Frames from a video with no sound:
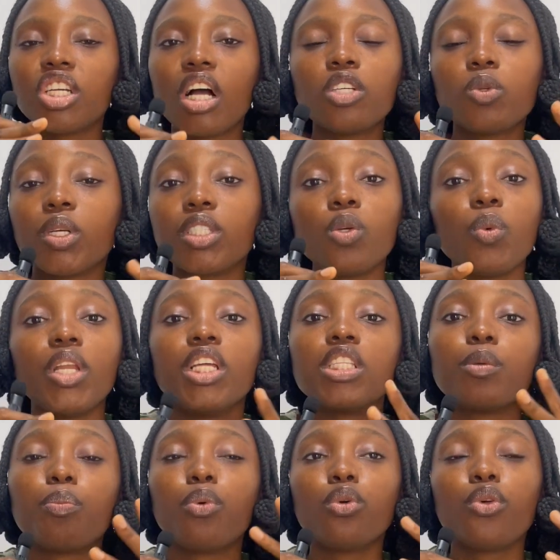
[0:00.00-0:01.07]
Charles was still willing
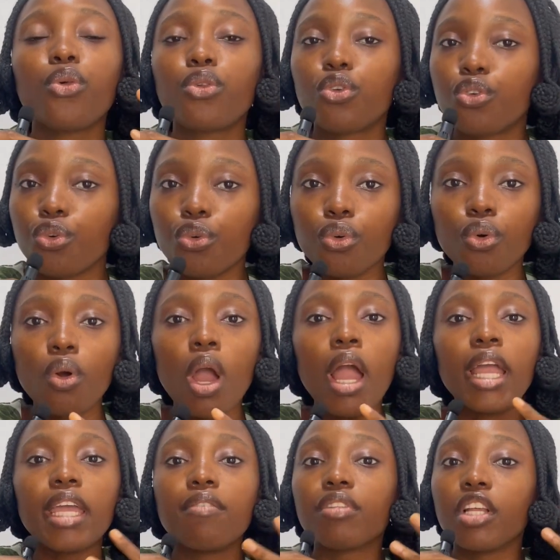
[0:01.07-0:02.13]
to push through,
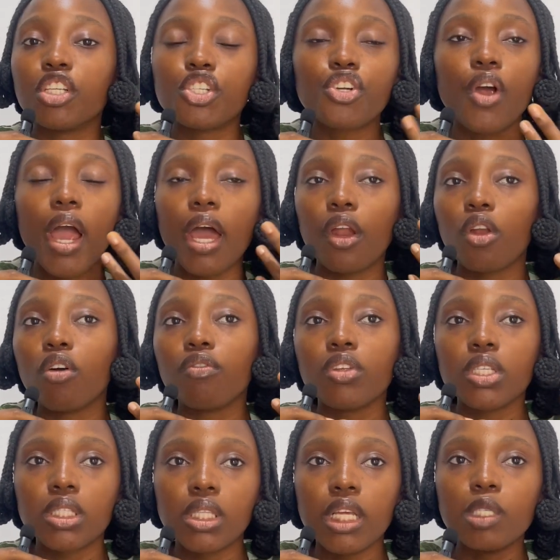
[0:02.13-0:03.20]
give it a try and all of
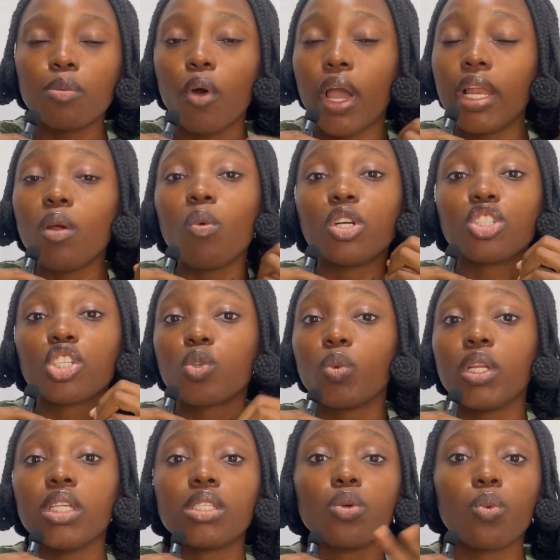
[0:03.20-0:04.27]
those things, but Ellen was just
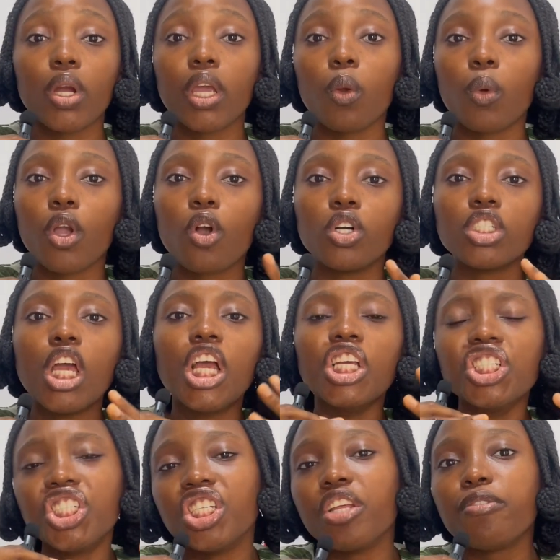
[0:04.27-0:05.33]
willing to walk away because
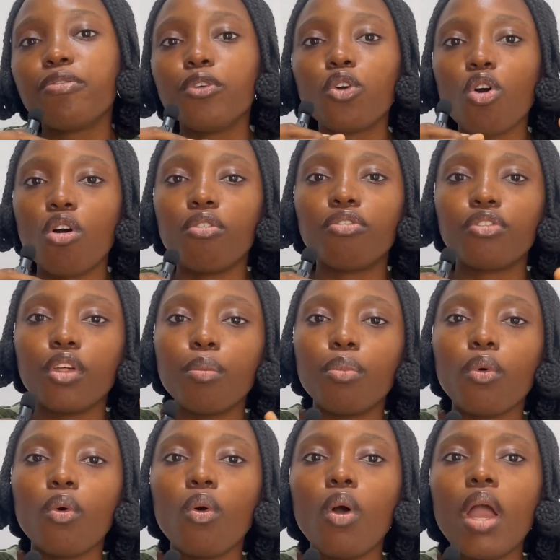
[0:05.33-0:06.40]
she didn't feel
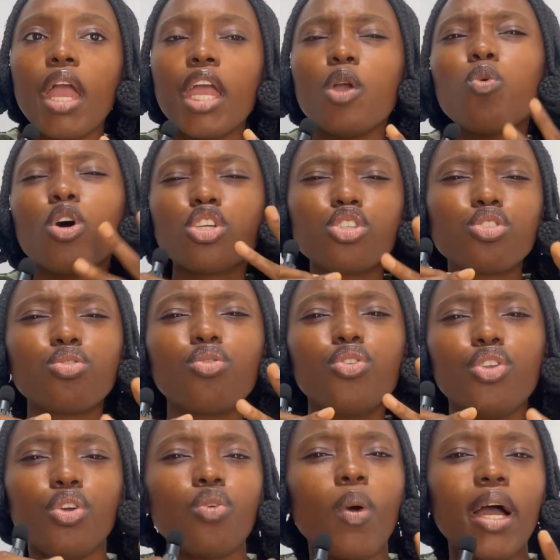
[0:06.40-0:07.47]
comfortable. It was too
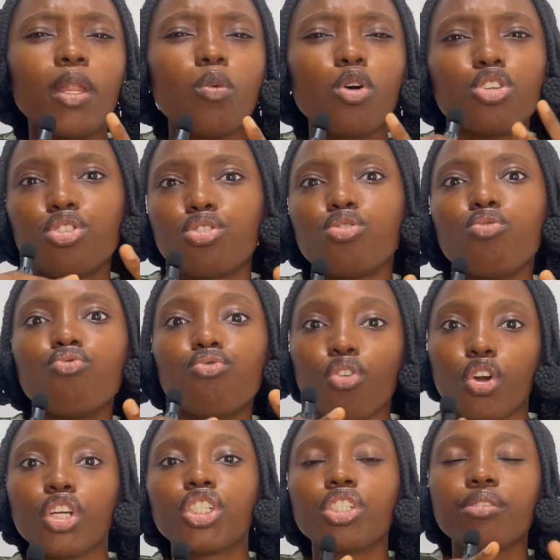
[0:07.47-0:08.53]
new and it was too
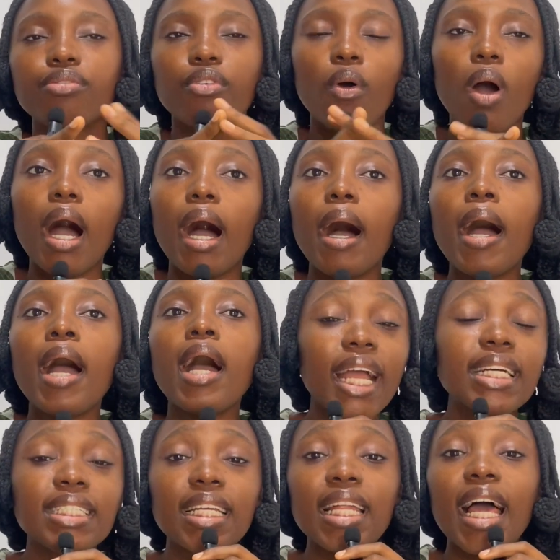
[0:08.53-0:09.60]
rushed for her. Like
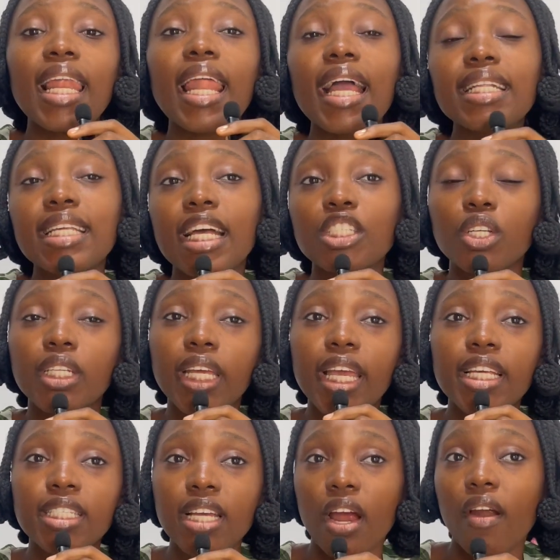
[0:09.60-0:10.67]
I said, I liked Eso
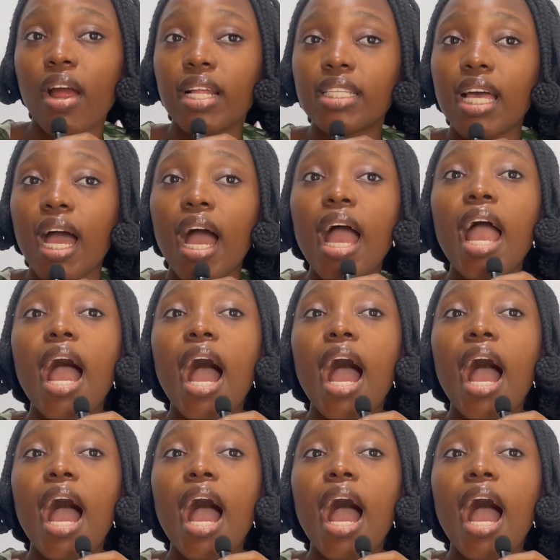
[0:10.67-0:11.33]
Dike's character.